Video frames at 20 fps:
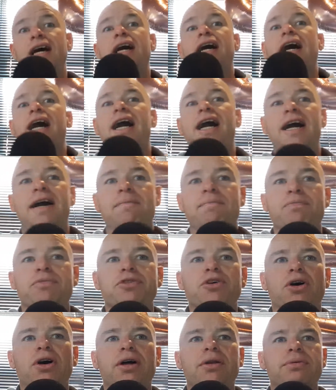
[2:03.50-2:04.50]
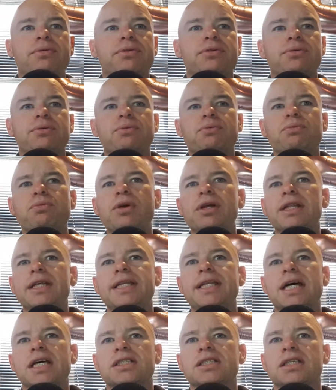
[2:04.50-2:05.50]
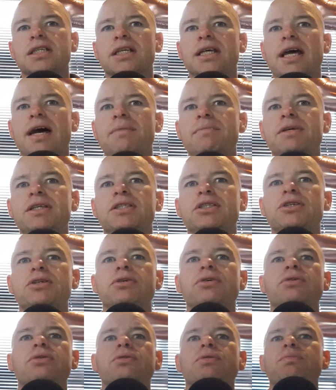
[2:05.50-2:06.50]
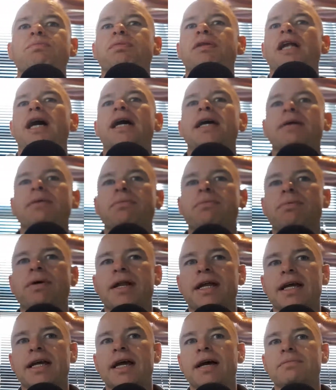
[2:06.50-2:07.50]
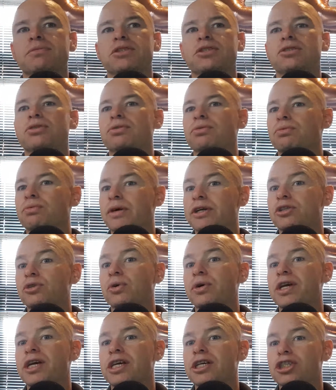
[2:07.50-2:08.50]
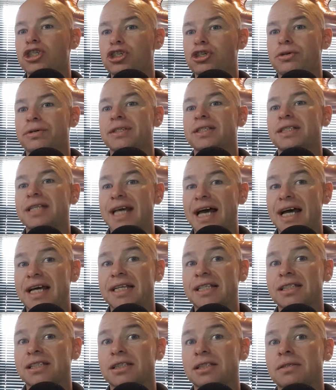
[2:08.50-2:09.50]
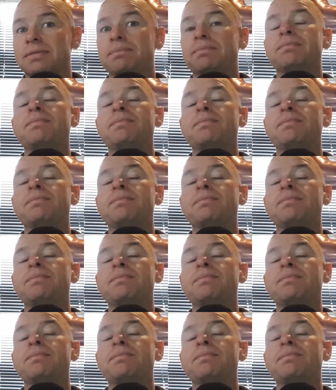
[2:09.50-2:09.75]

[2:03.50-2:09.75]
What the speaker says: Diet really doesn't come into play when it comes to, we're talking endurance gains.